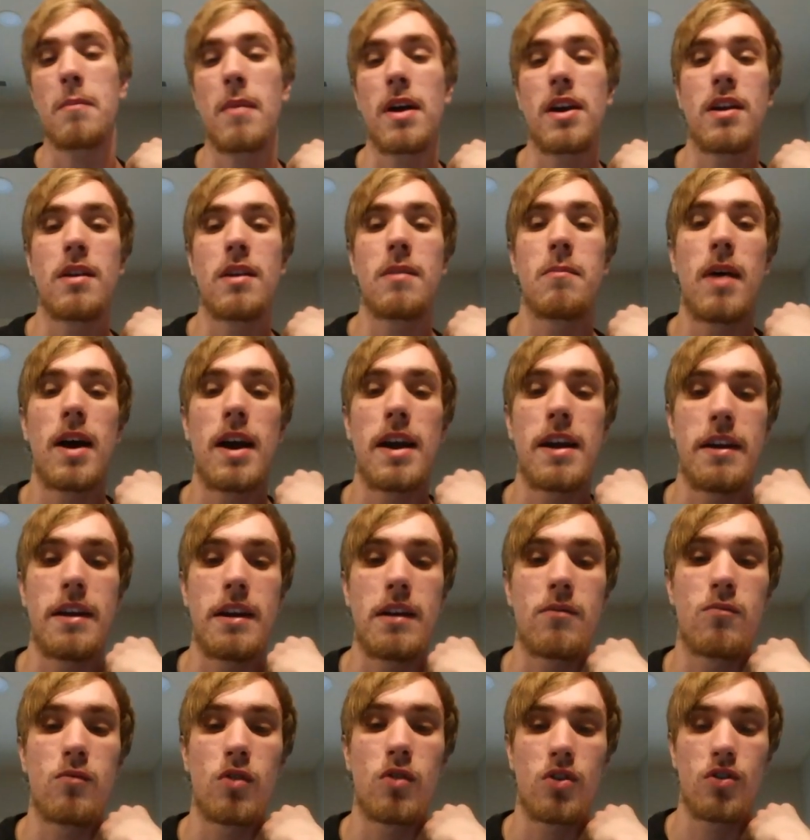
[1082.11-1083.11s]

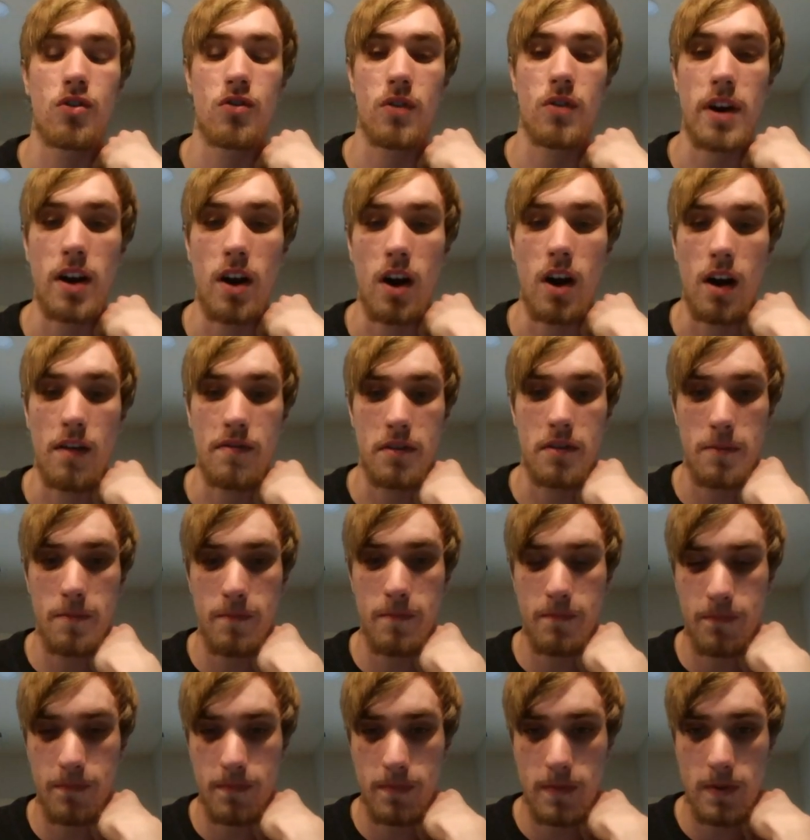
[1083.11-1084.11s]
my rook trade
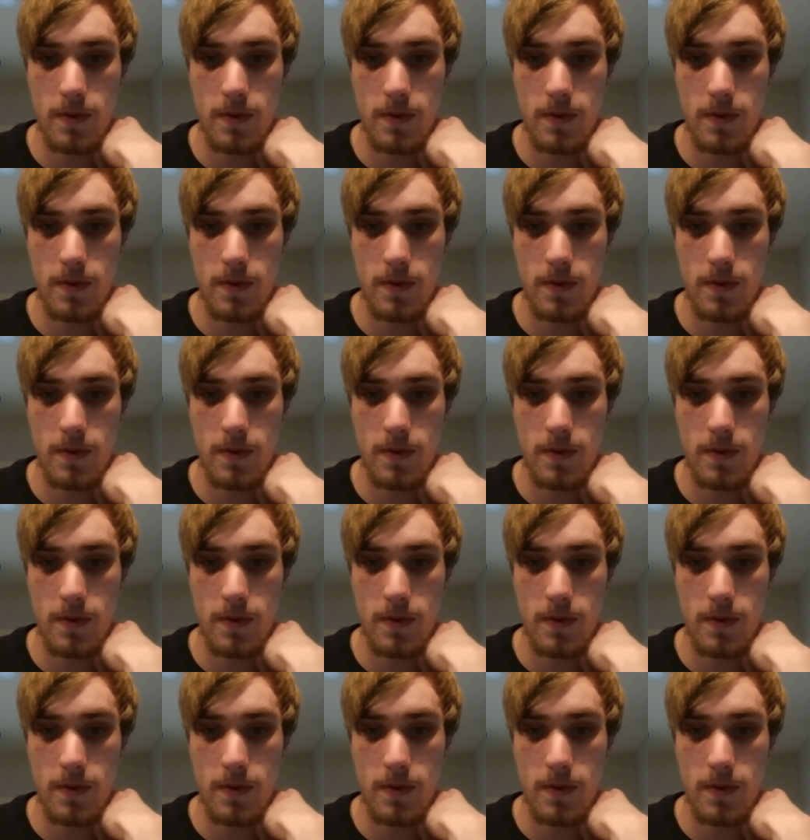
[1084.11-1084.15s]
offer.